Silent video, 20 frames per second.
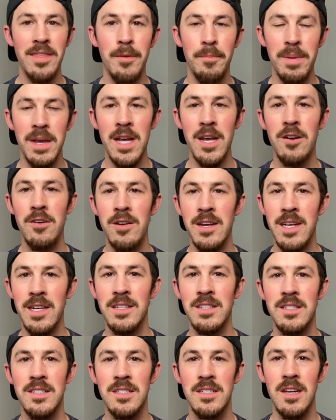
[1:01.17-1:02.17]

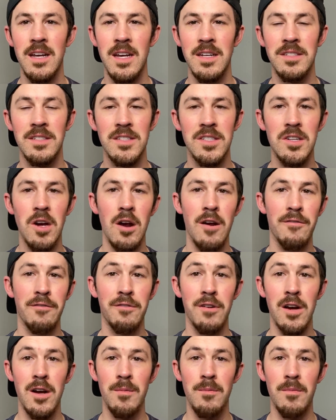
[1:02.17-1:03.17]
periods start
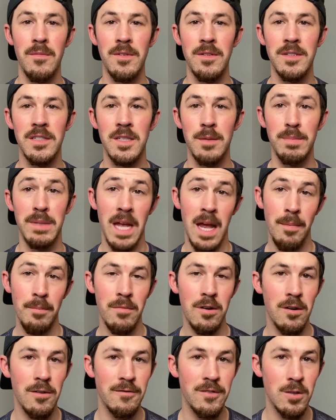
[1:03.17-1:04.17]
from
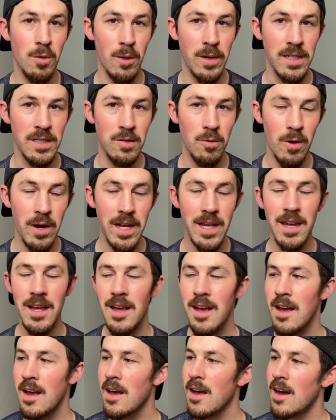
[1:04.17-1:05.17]
September of 2020
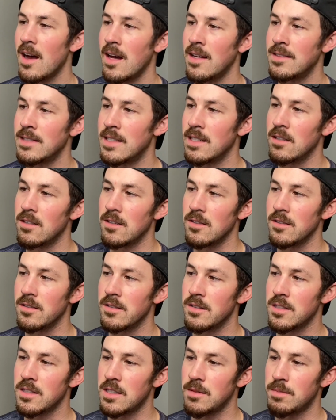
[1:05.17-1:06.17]
until
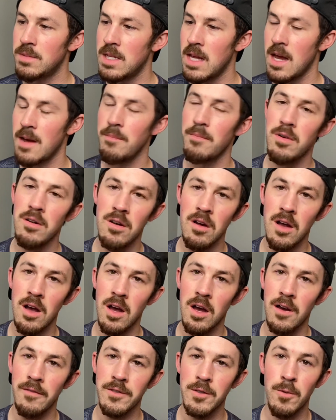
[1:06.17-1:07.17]
September
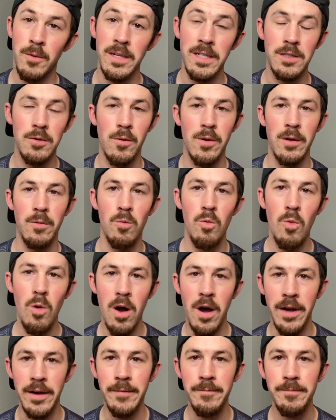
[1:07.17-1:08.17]
of
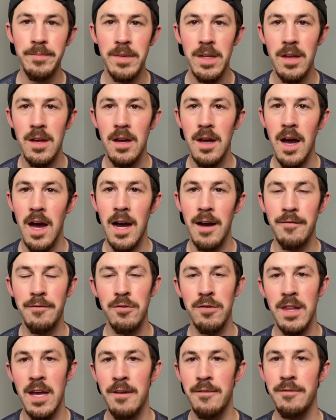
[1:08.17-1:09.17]
2021
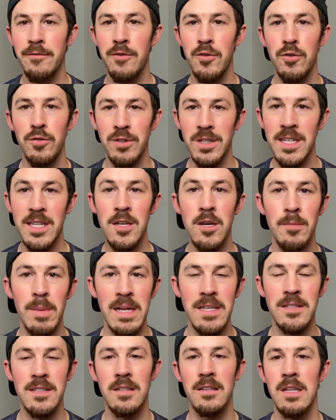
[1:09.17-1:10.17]
for that full year
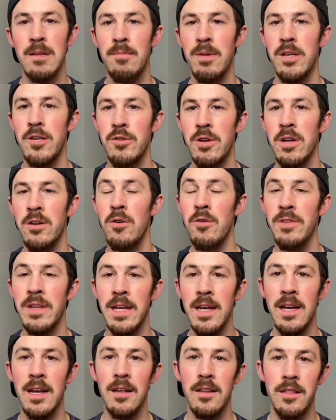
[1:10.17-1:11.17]
basically, but you can only
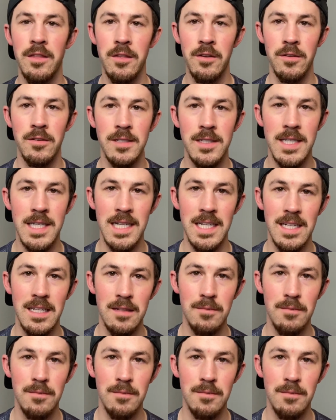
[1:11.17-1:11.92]
get 13